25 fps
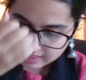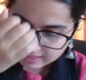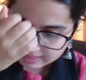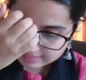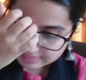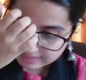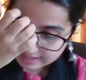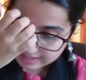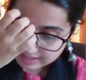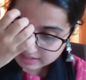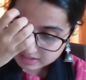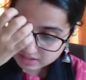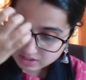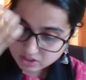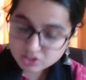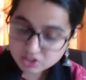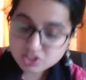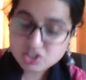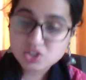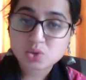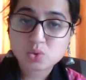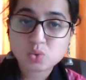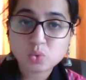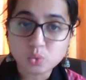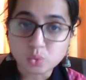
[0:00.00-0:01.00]
that a
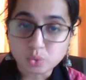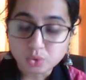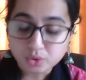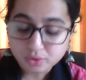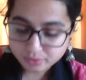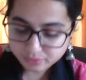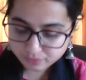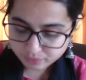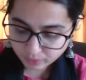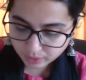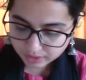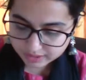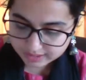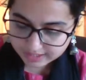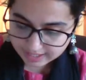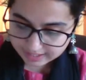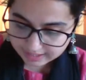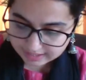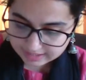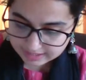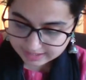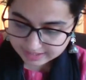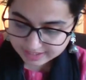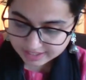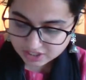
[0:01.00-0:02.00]
suit for
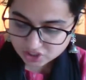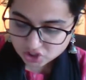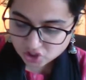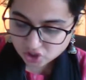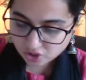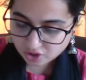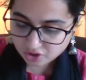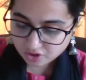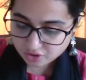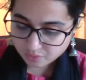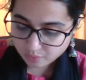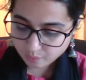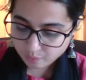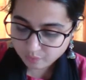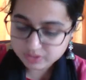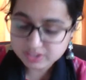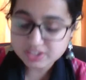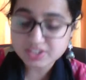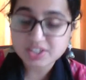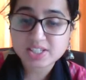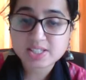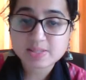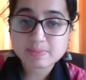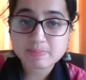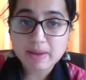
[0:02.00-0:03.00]
declaration with
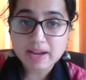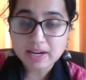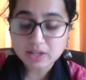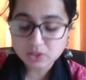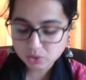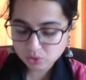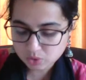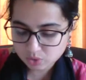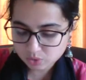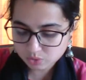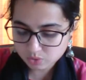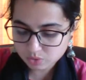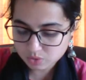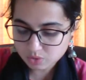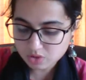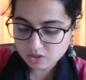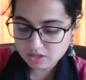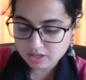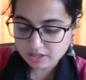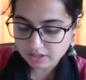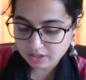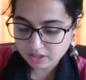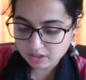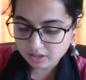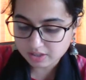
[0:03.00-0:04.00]
respect to
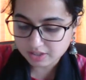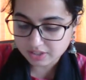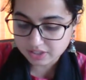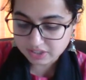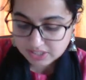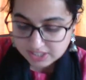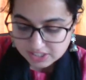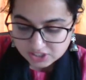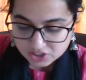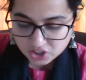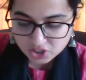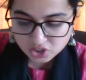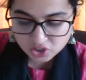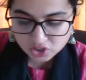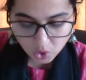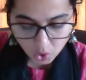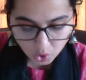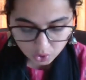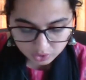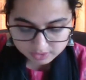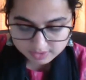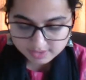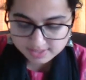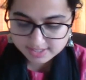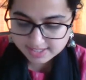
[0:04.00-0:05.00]
religious
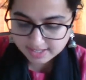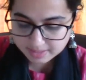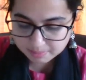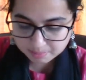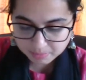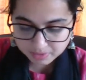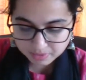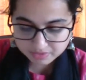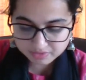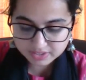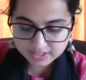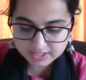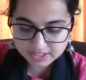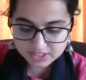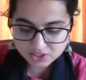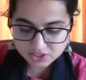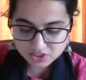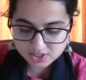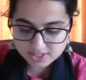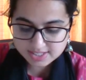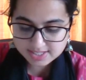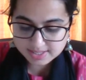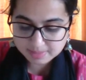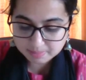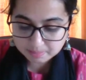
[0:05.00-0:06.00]
honors and
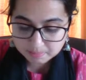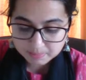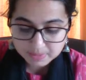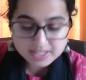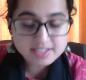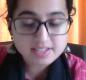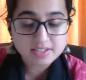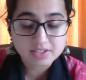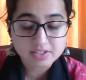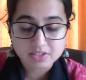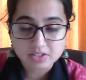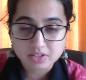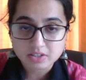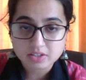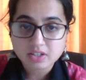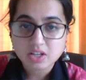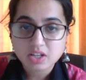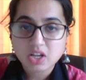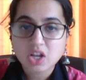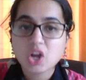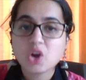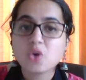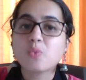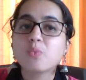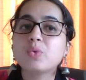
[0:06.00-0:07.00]
privileges simpliciter
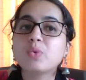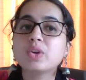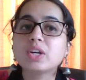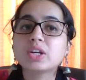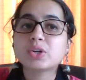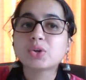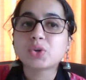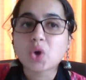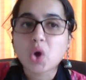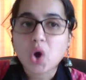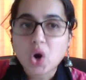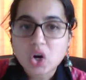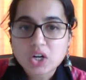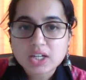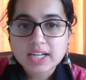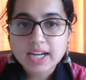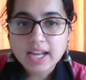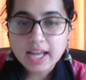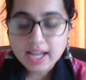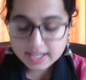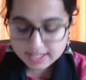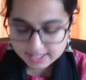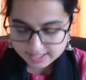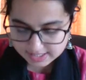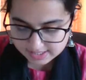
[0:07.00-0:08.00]
will not
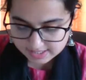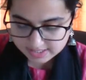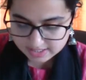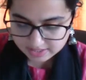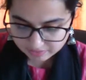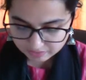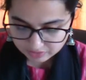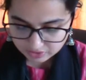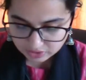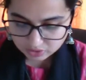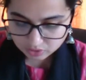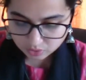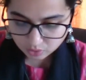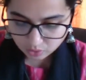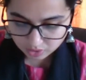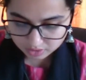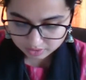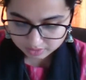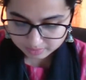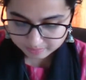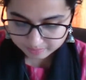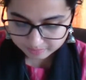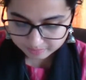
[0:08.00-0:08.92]
lie in civil court.